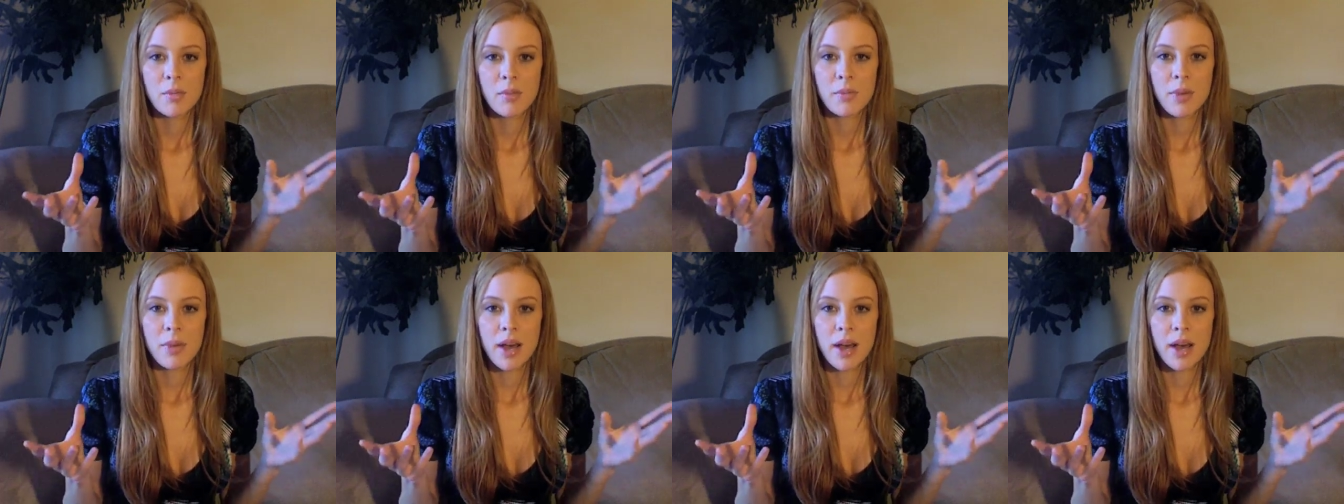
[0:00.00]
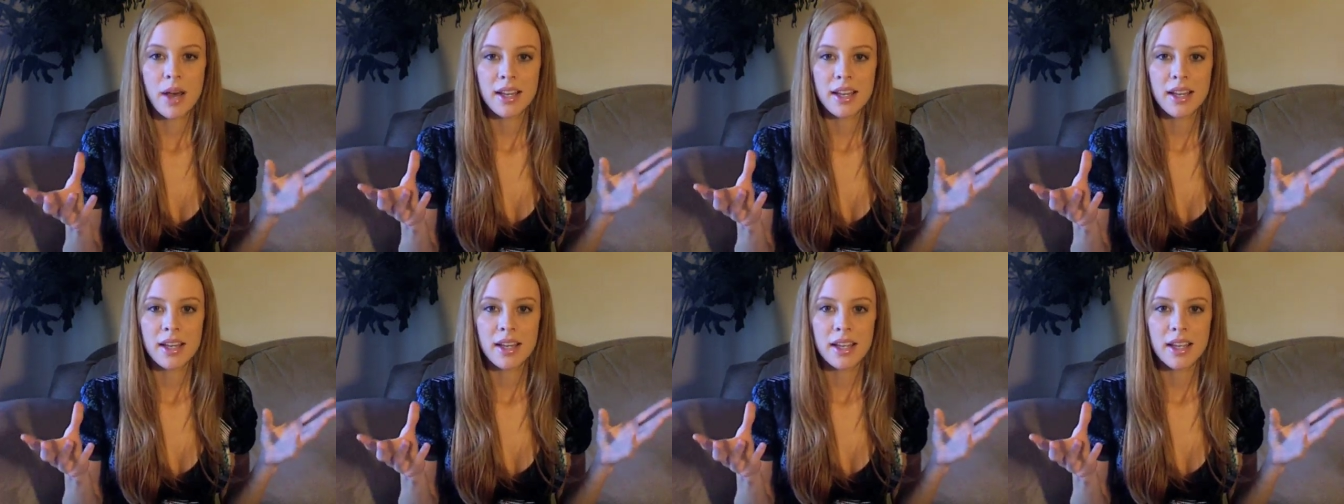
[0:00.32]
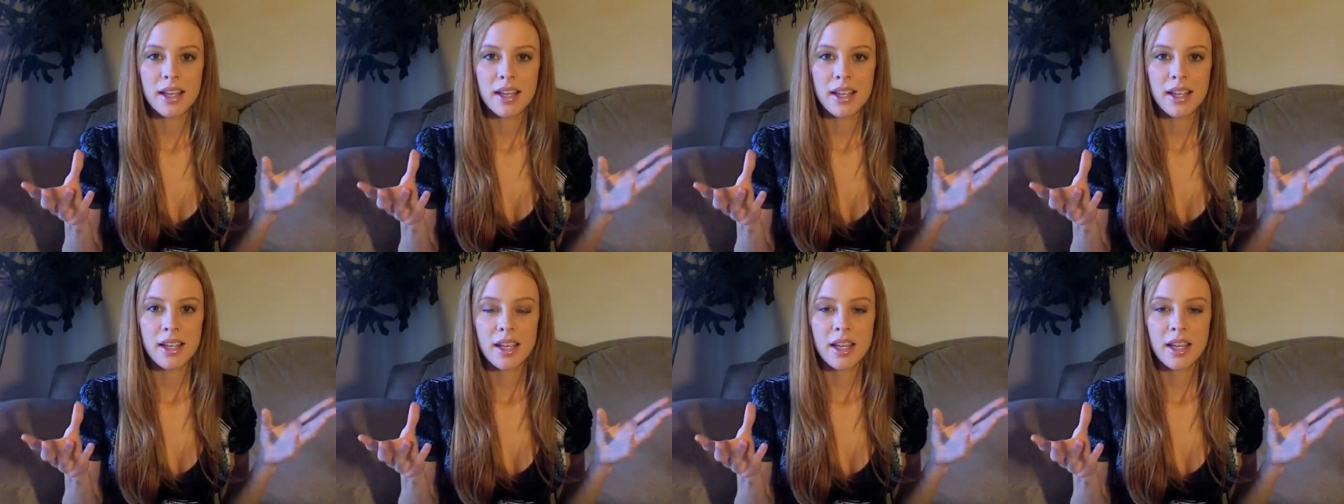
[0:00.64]
But
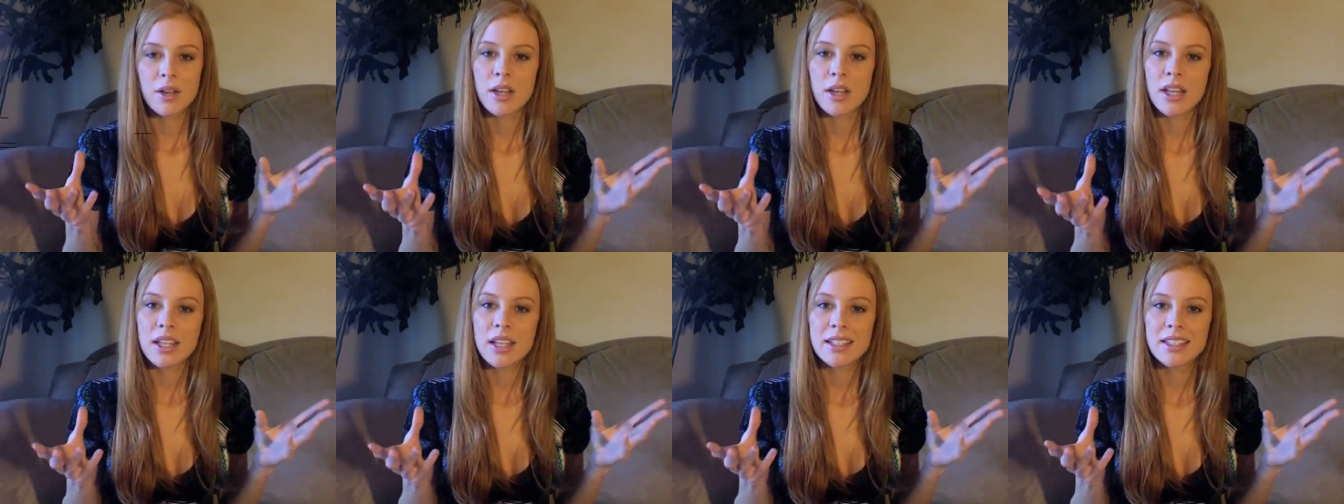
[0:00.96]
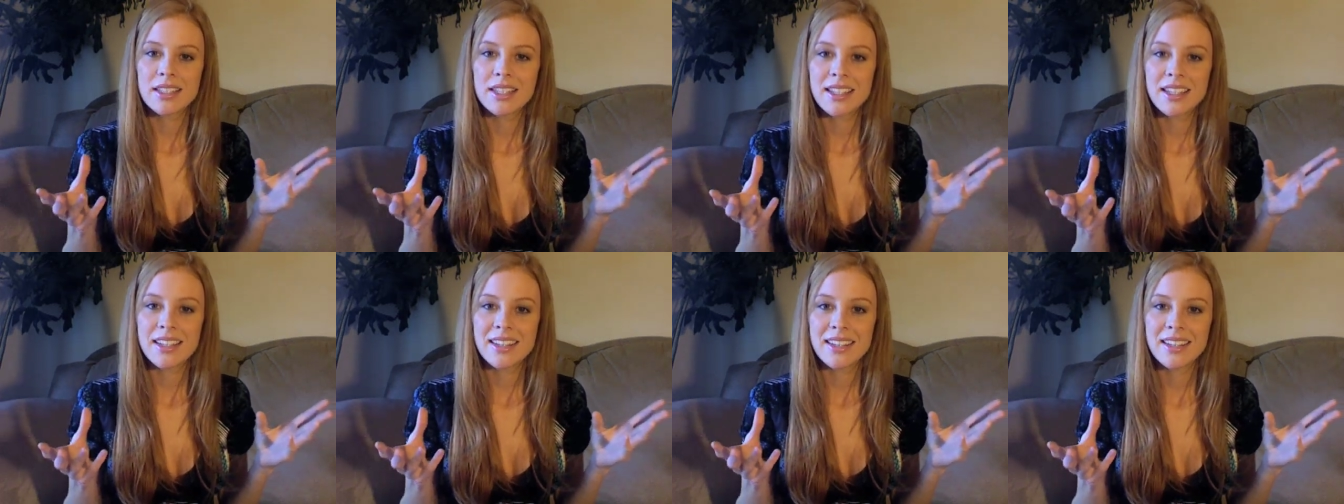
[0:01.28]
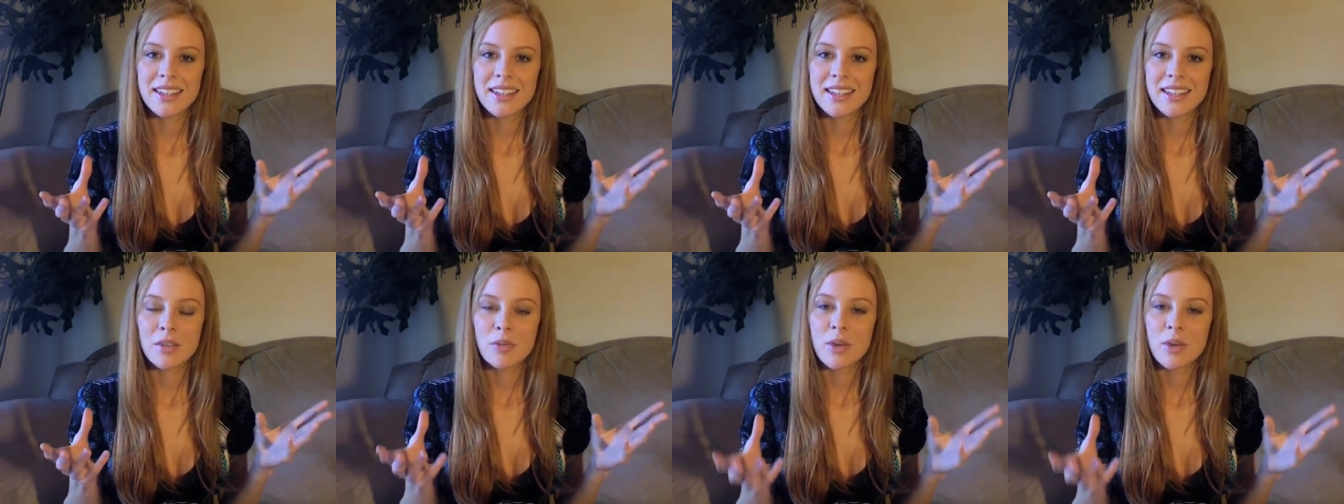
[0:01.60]
it, it
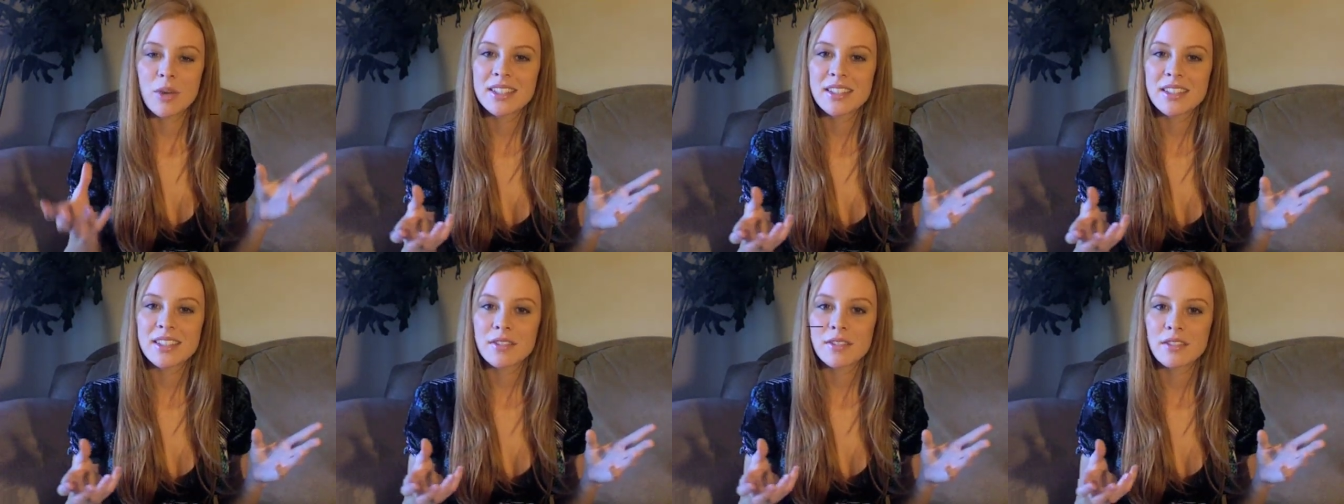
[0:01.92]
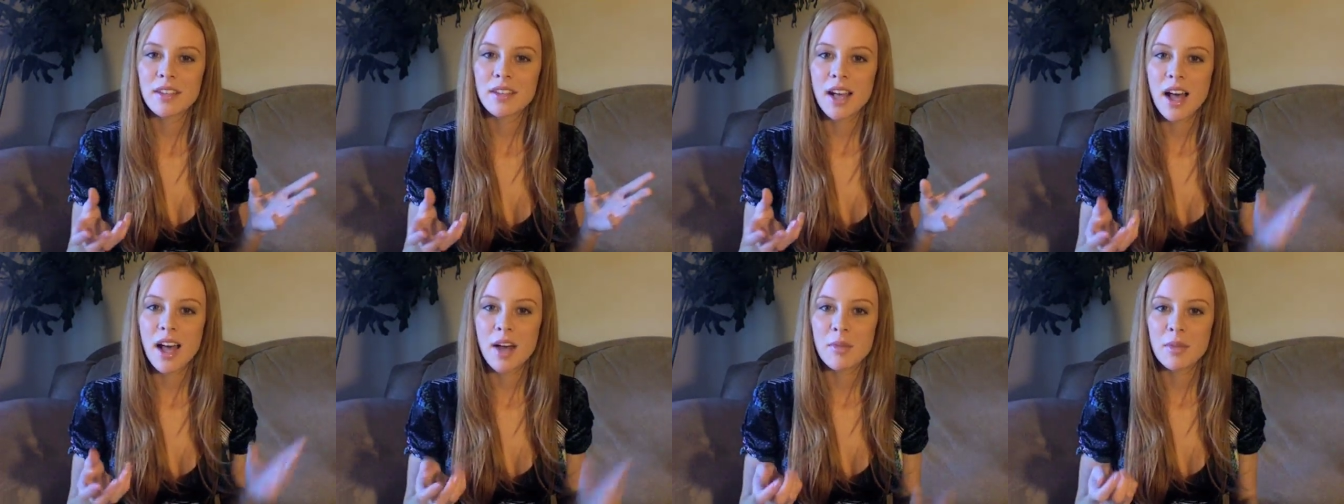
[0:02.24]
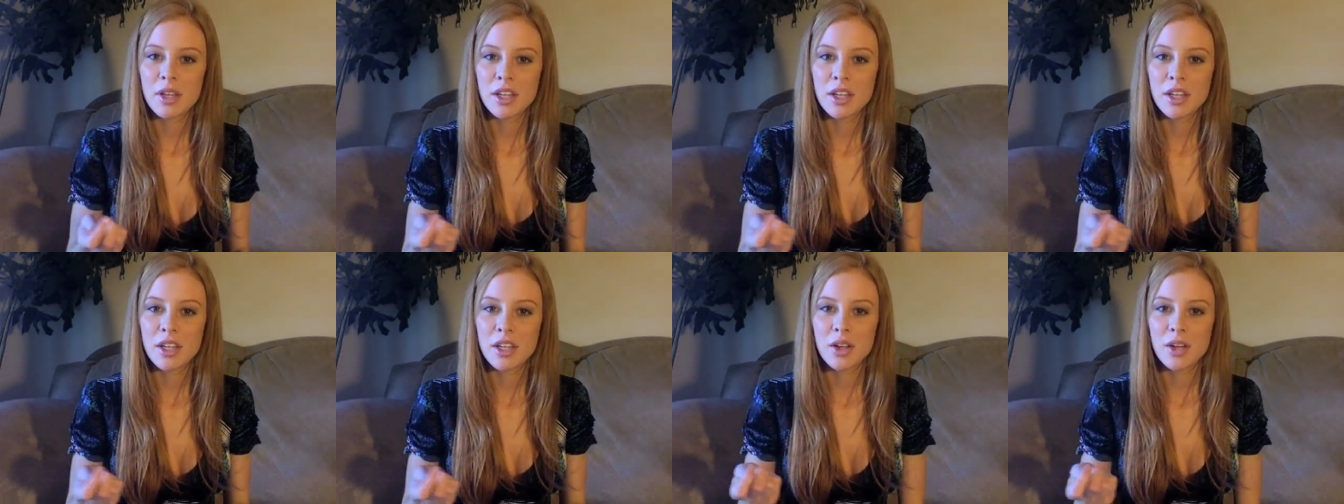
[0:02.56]
didn't, it wasn't, um,
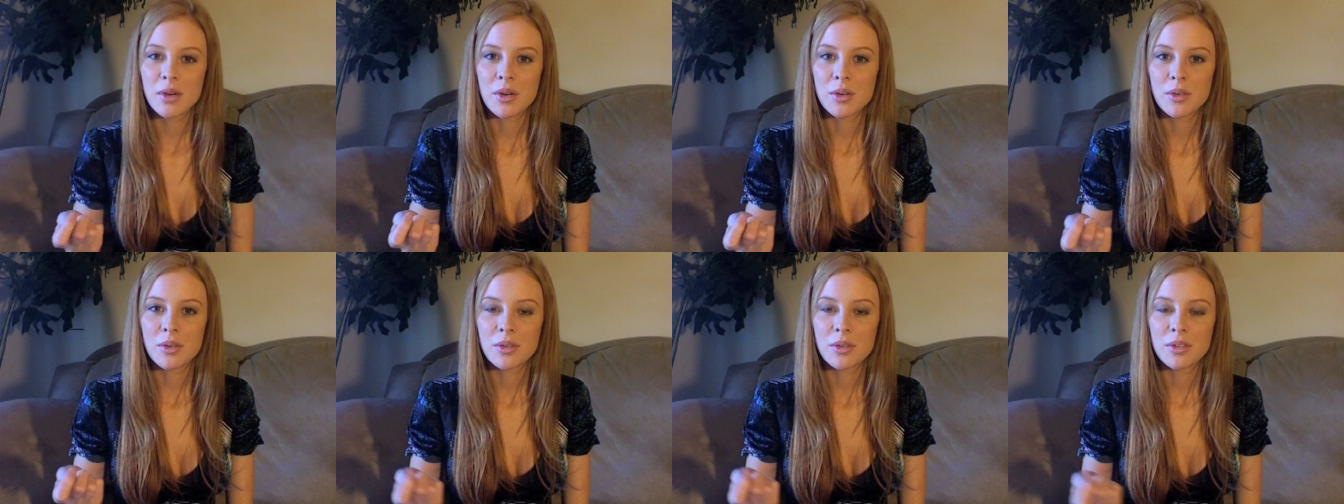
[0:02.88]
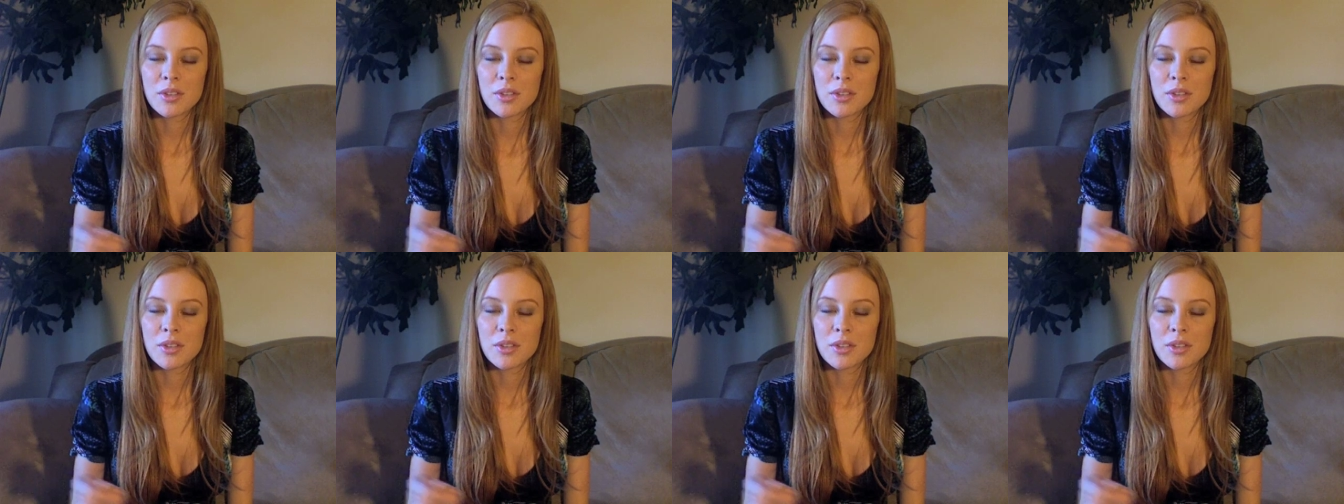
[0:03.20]
you know,